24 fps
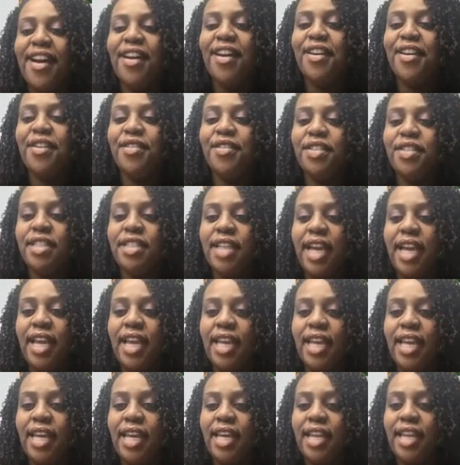you just take
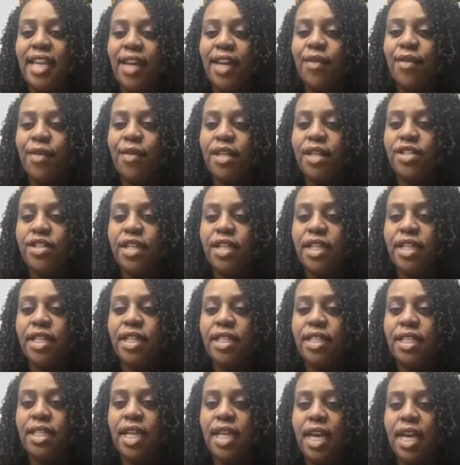it and
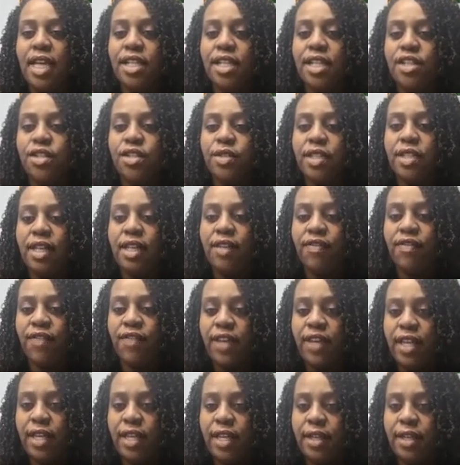readjust as you see fit.